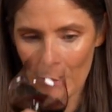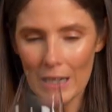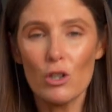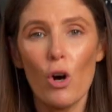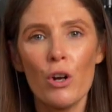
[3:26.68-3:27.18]

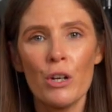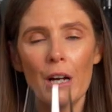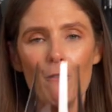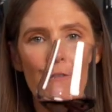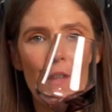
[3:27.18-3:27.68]
it's on
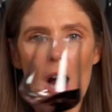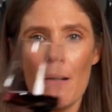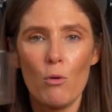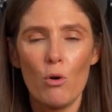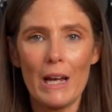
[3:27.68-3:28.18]
a far
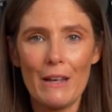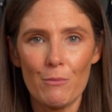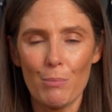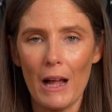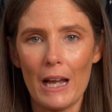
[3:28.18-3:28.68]
more
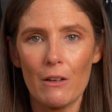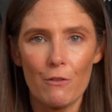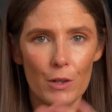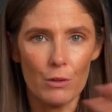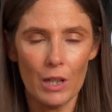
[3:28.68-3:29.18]
even playing
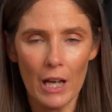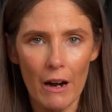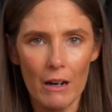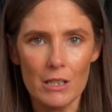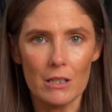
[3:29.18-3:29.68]
field, the
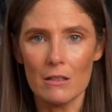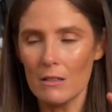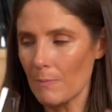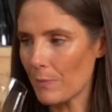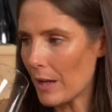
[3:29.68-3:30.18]
characters.